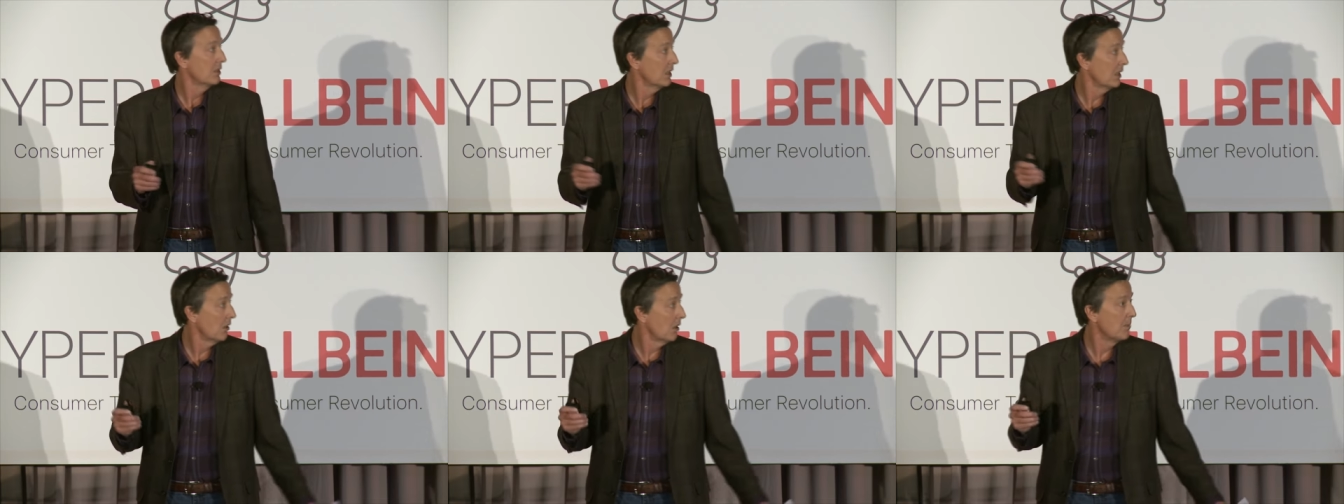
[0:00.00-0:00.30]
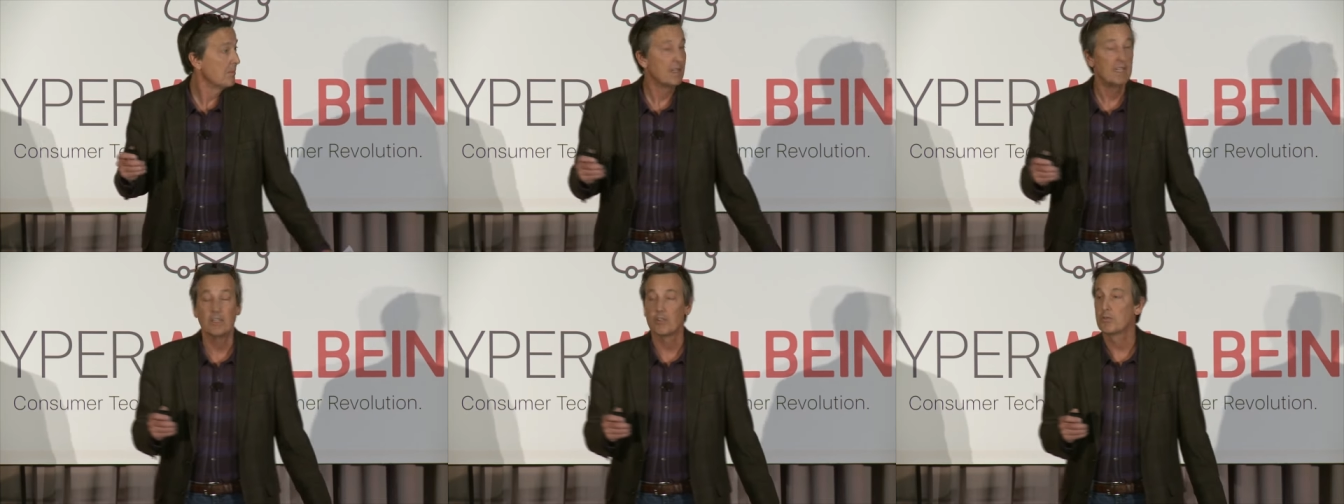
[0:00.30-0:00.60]
you know,
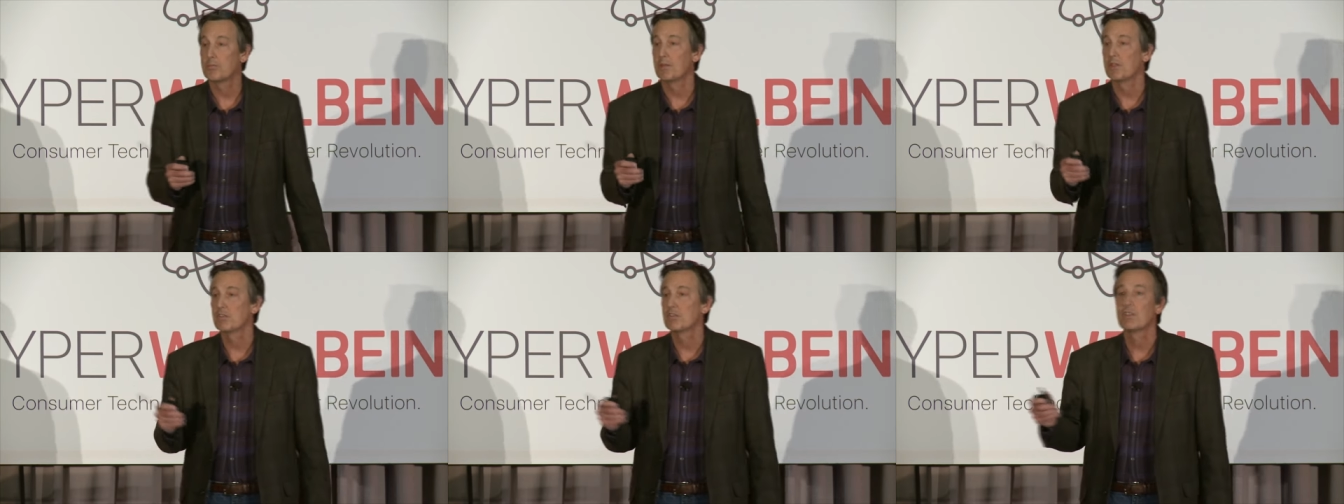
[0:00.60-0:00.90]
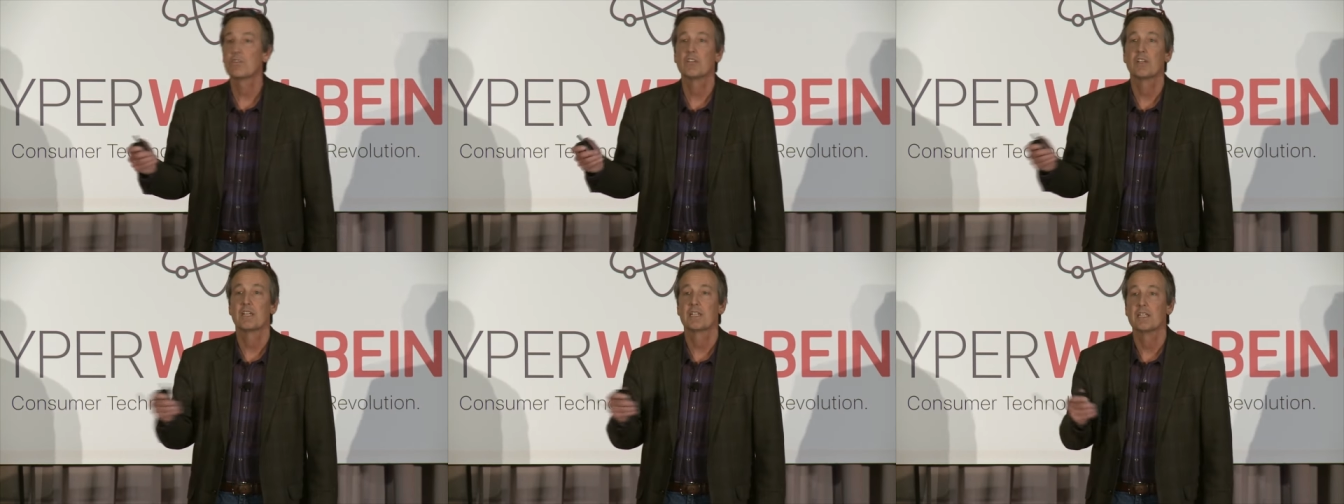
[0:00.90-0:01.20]
I'm in this
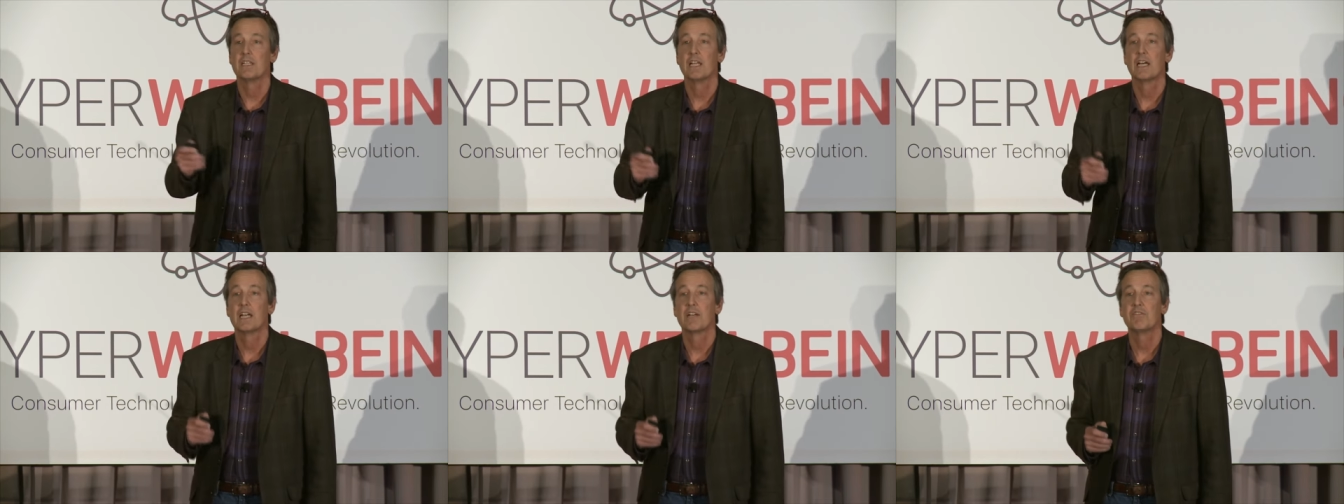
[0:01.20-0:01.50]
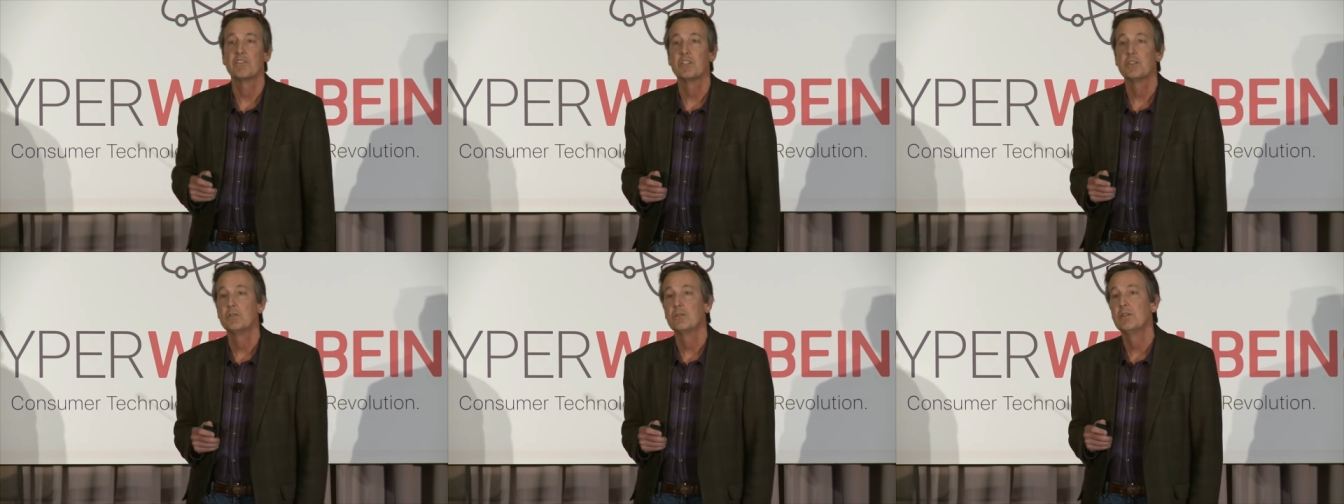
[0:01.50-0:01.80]
business like a lot
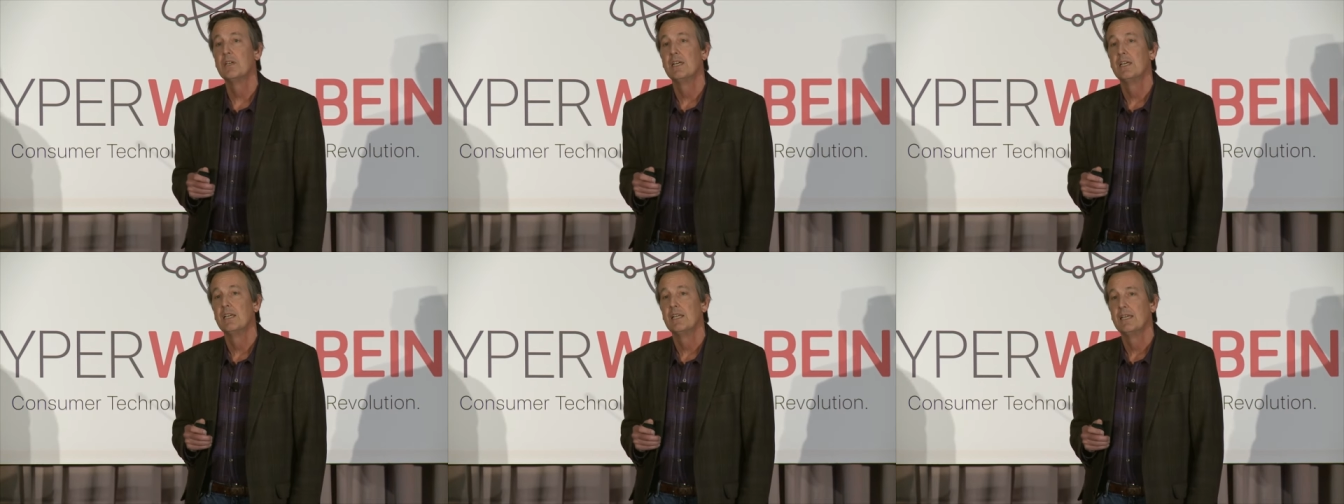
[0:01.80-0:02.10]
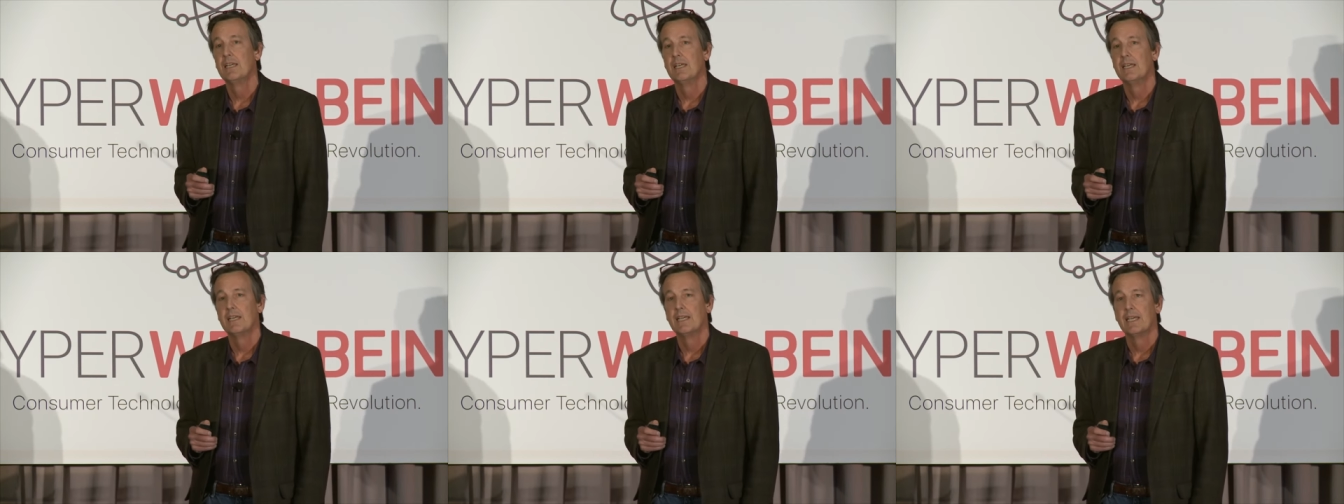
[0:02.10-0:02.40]
of you,
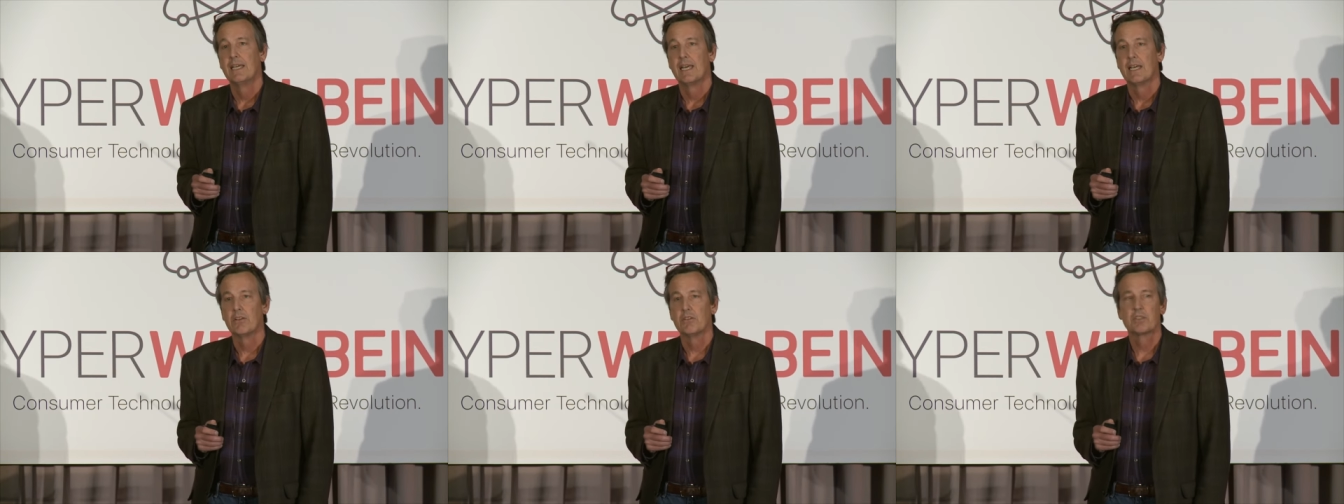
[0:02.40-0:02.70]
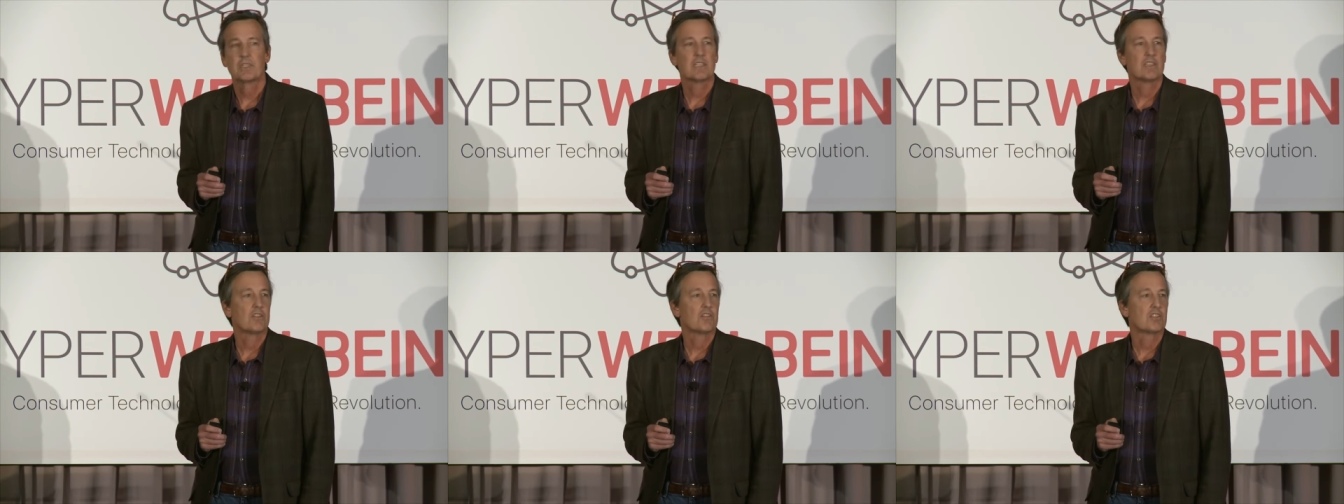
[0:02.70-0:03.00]
and
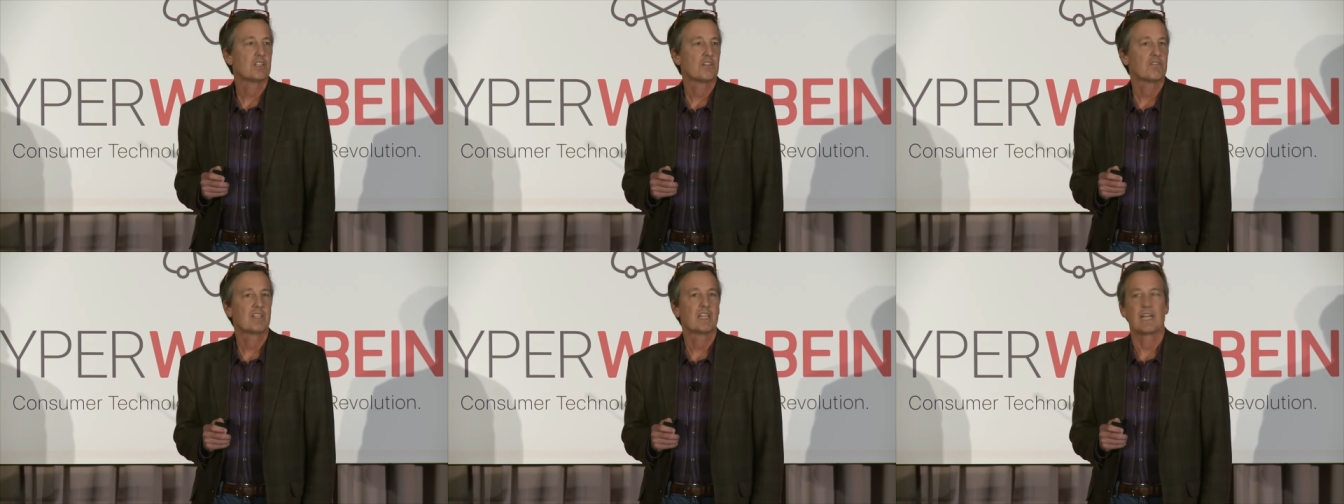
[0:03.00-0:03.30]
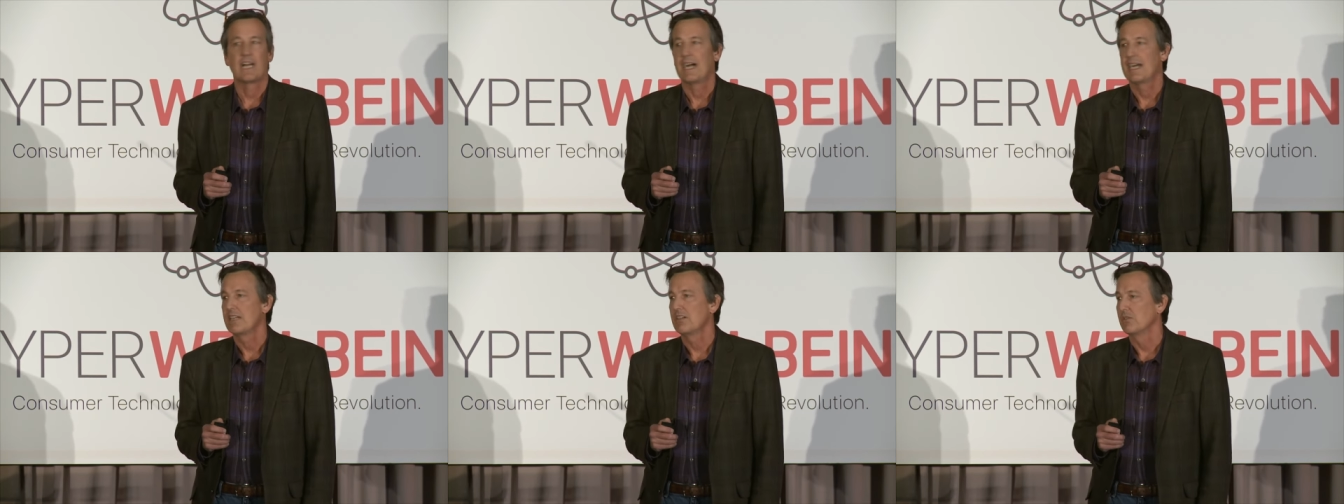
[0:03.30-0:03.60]
look at the stuff
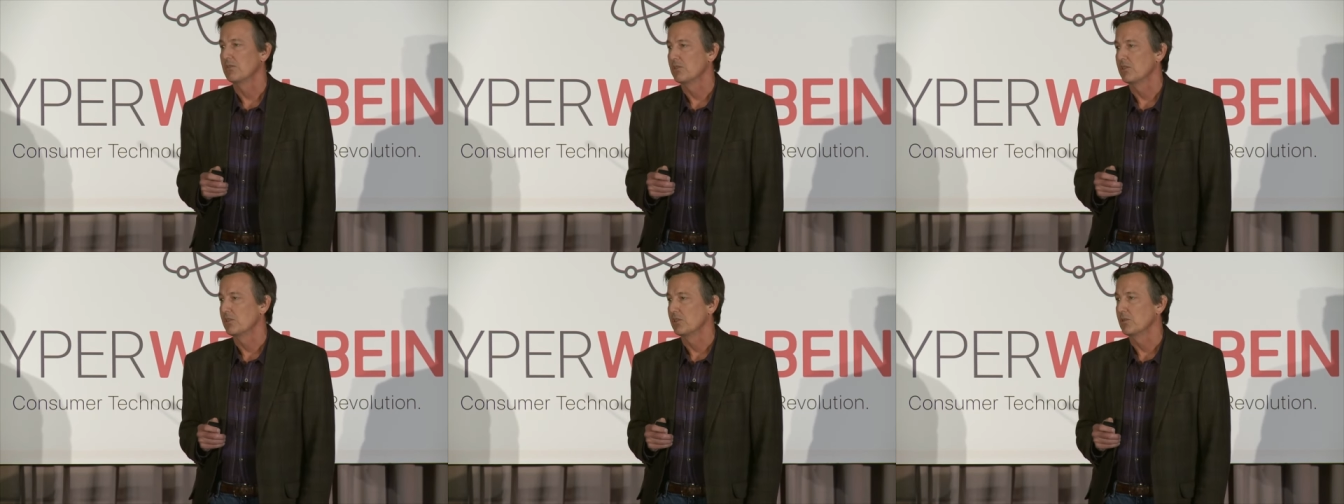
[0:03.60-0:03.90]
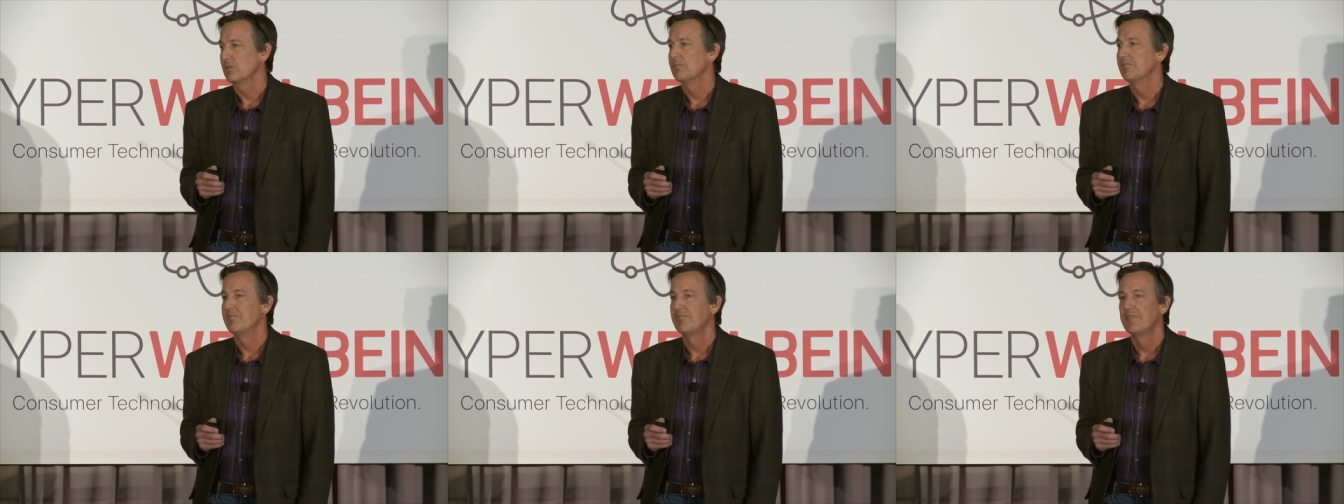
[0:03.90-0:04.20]
that I don't do.